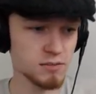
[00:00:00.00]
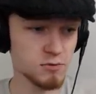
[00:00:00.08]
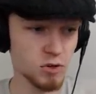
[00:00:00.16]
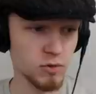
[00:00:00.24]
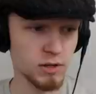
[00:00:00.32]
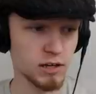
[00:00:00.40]

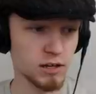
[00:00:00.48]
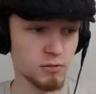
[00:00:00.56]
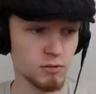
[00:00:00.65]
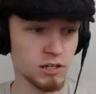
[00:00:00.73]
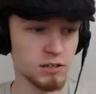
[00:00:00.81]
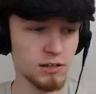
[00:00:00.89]
Chewing
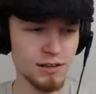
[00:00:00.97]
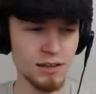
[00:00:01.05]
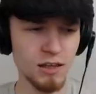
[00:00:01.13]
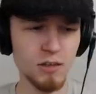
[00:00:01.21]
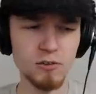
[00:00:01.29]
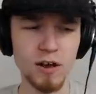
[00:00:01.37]
on what?
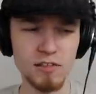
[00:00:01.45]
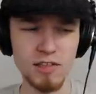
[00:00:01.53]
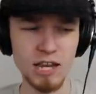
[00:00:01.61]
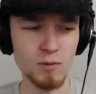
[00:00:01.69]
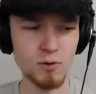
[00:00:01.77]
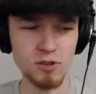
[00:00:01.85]
He'll grant
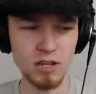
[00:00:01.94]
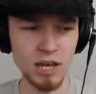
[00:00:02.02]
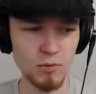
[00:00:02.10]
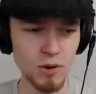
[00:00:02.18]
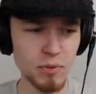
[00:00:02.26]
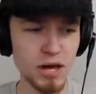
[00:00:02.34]
any wish that
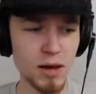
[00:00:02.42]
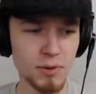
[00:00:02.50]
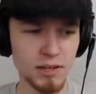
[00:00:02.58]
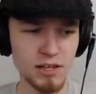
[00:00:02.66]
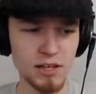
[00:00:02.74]
I whip up!